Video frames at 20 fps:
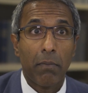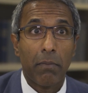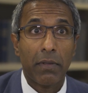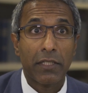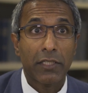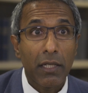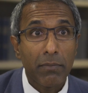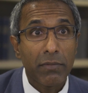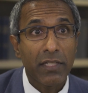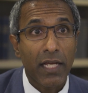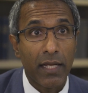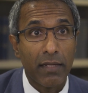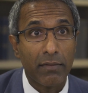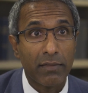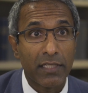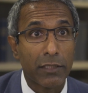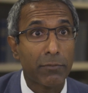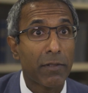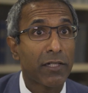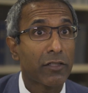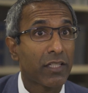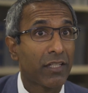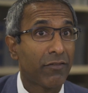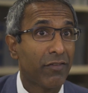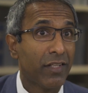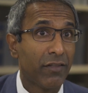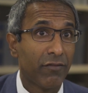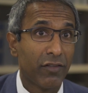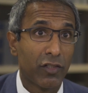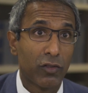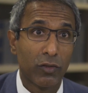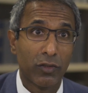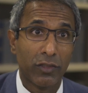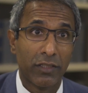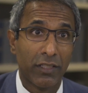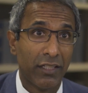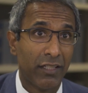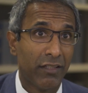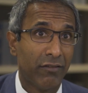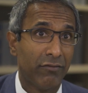but sometimes, especially if
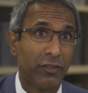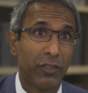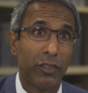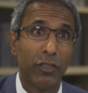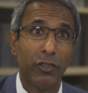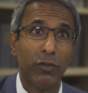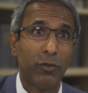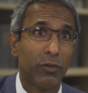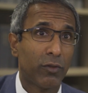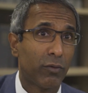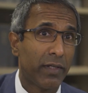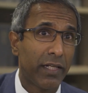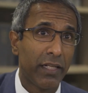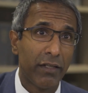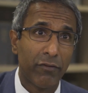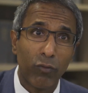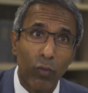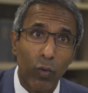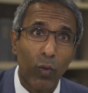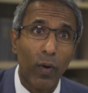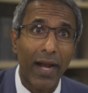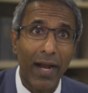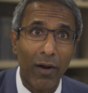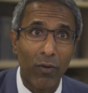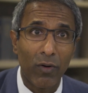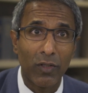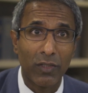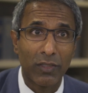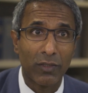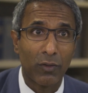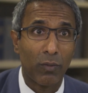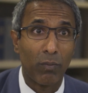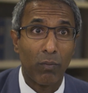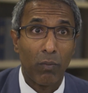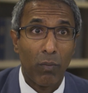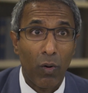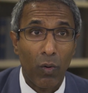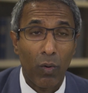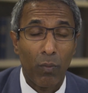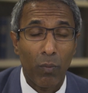individuals live two, three, four hours or,
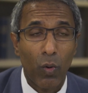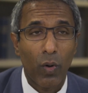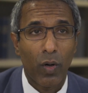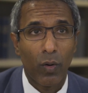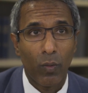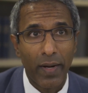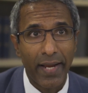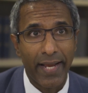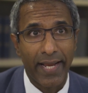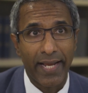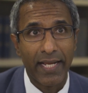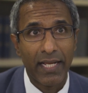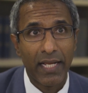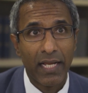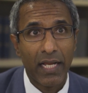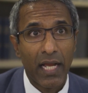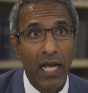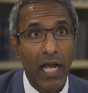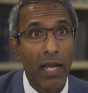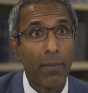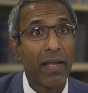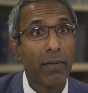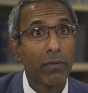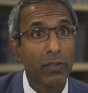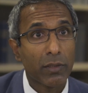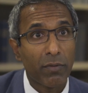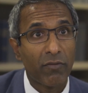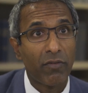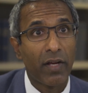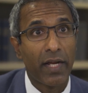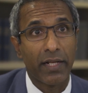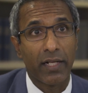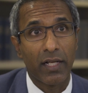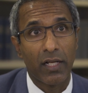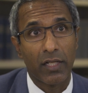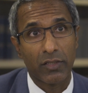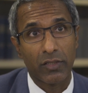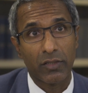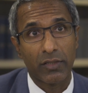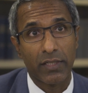or more away, I'm able to provide a
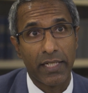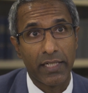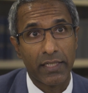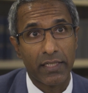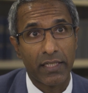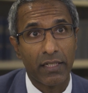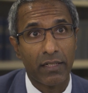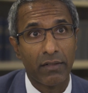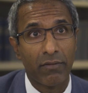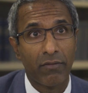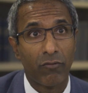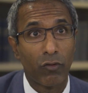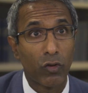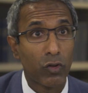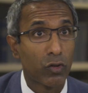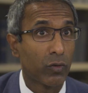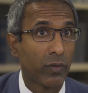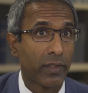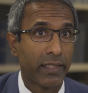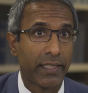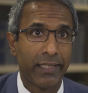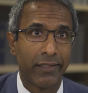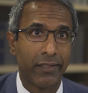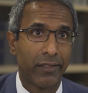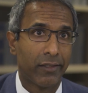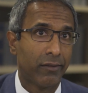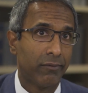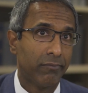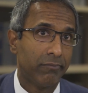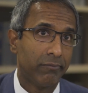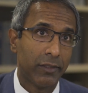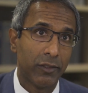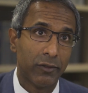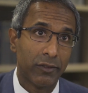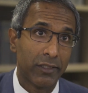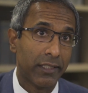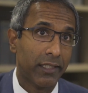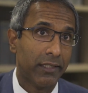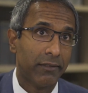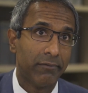consultation virtually, either
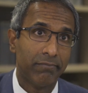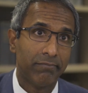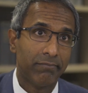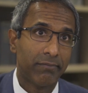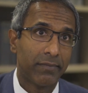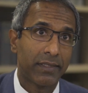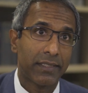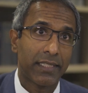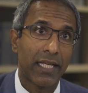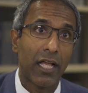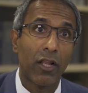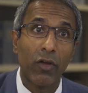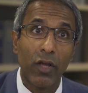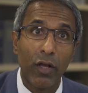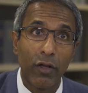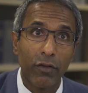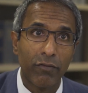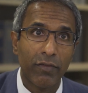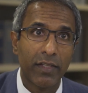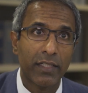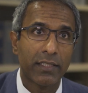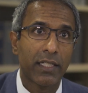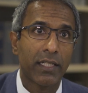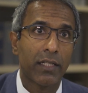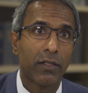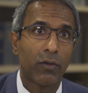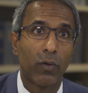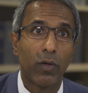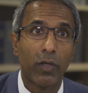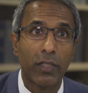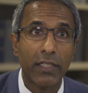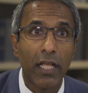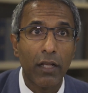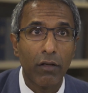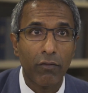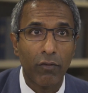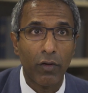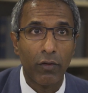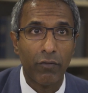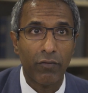using a telehealth visit or a
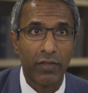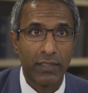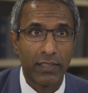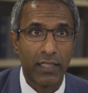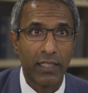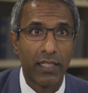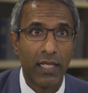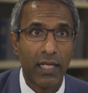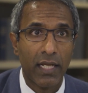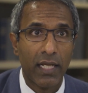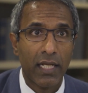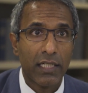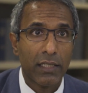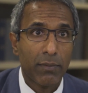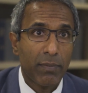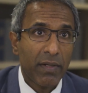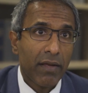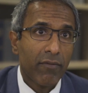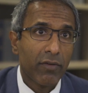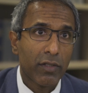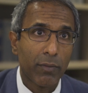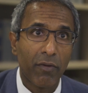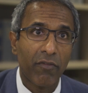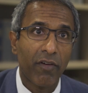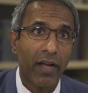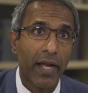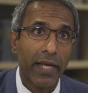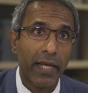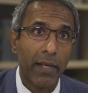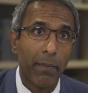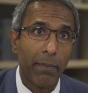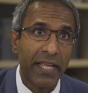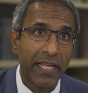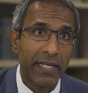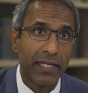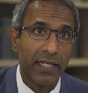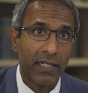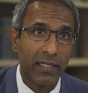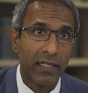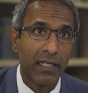telephone visit, to be able to provide an
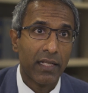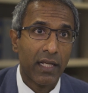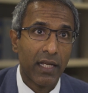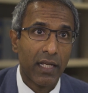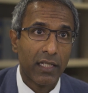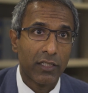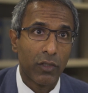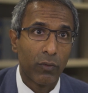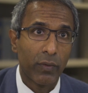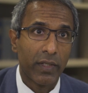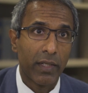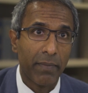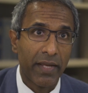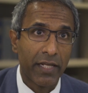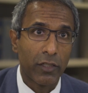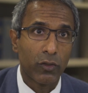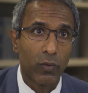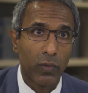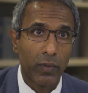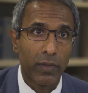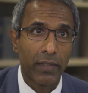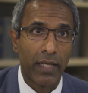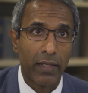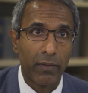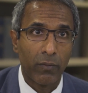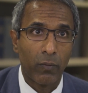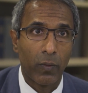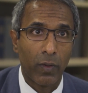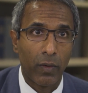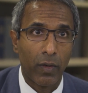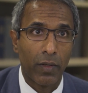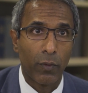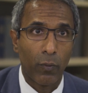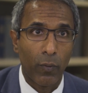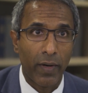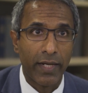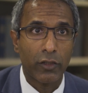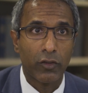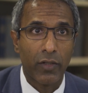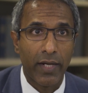opinion so we can make sure that we're on the
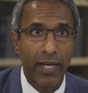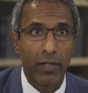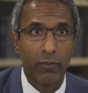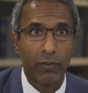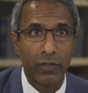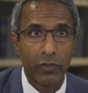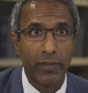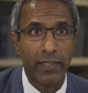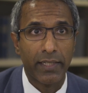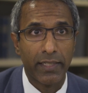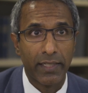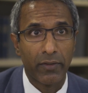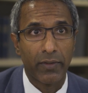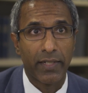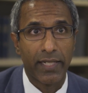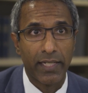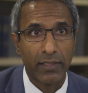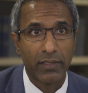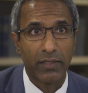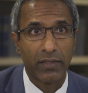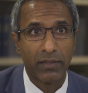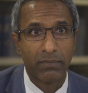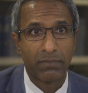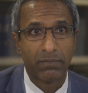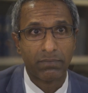right track with treating their cancer.